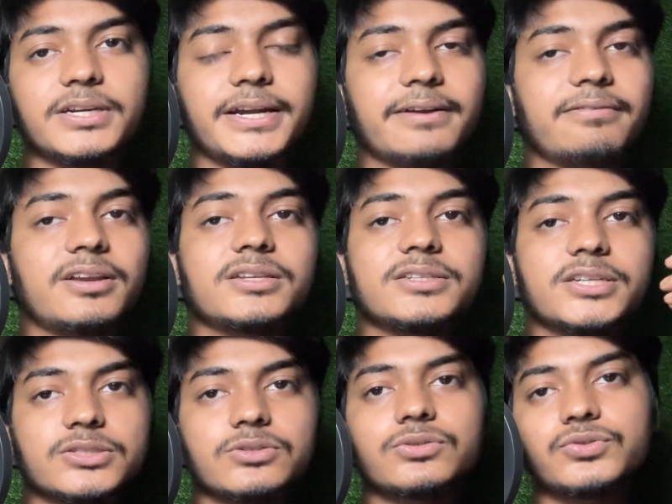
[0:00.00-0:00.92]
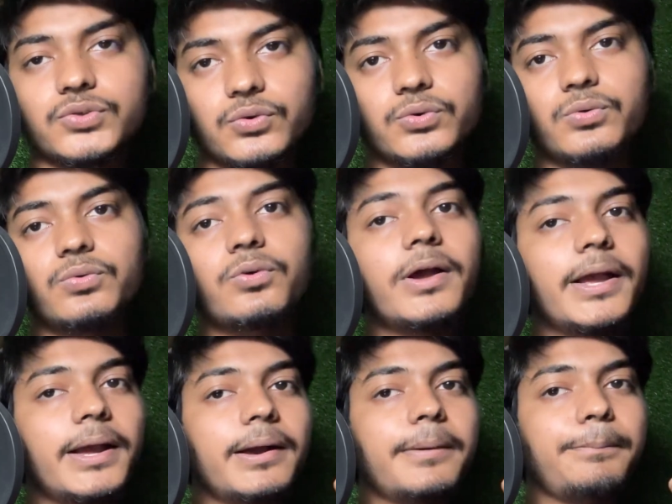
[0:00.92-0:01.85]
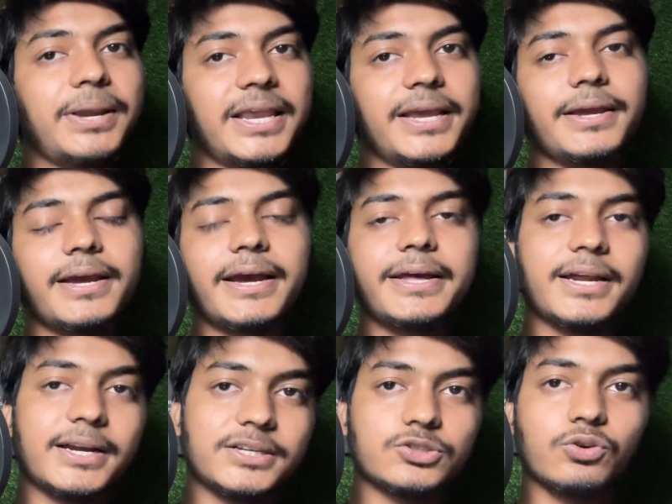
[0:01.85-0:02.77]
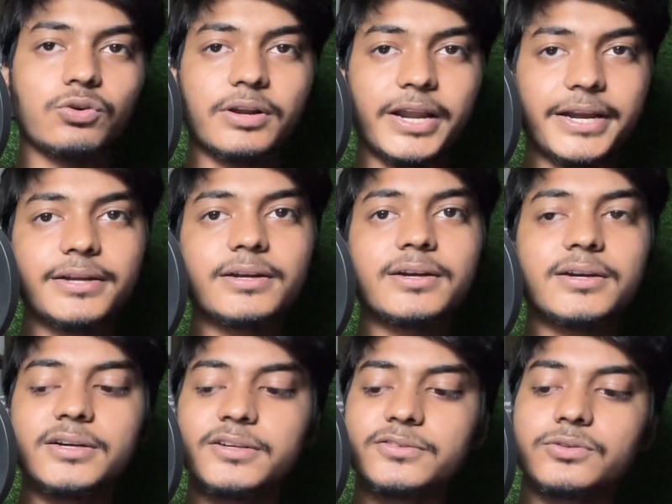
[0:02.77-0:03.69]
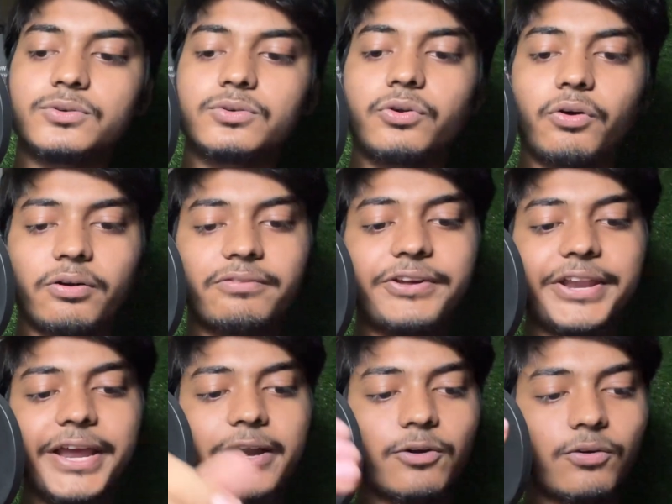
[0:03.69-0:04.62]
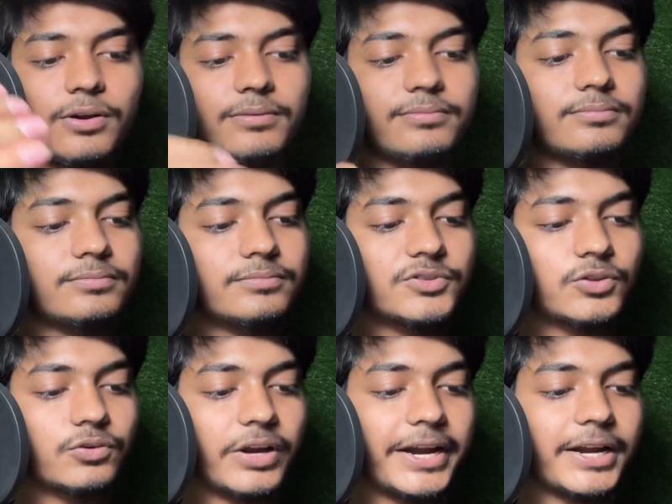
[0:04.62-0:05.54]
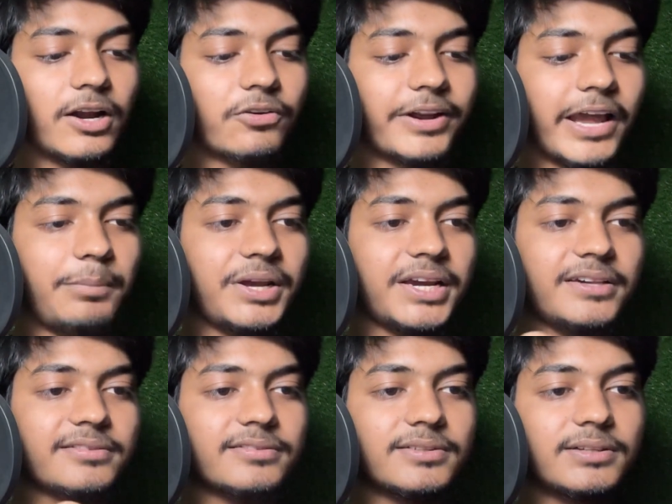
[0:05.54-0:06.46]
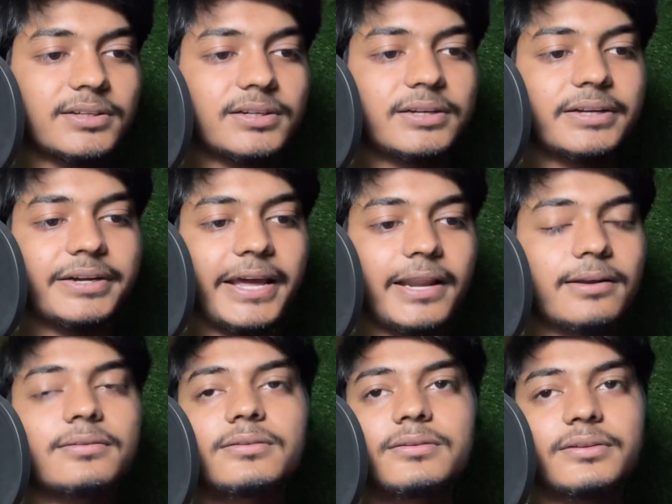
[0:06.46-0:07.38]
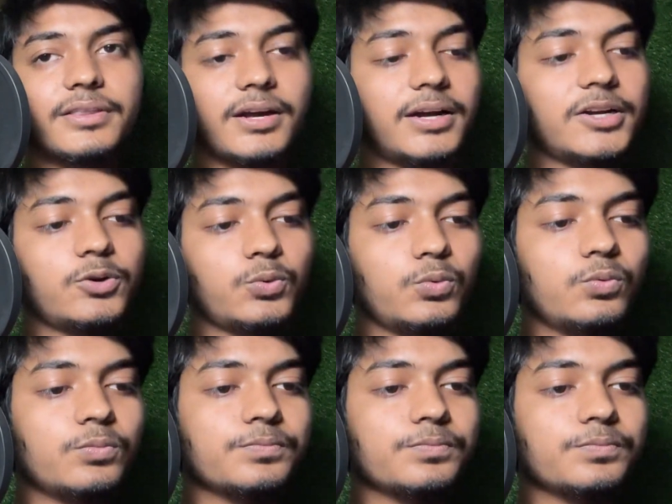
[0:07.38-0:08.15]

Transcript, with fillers: It will just show to play and uninstall, right? So don't worry at all. So right now timing is 10:32